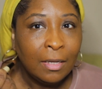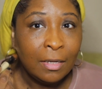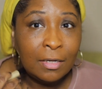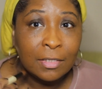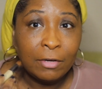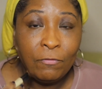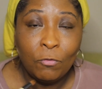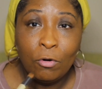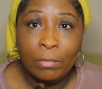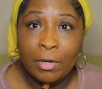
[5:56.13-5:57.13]
It is a
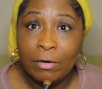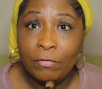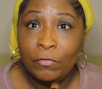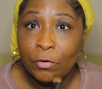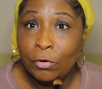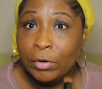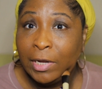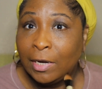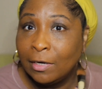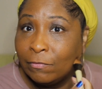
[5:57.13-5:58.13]
form of
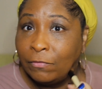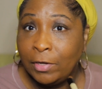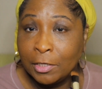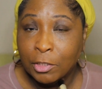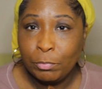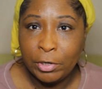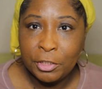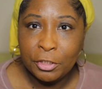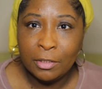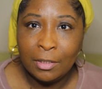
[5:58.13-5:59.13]
creative
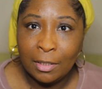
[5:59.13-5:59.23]
expression.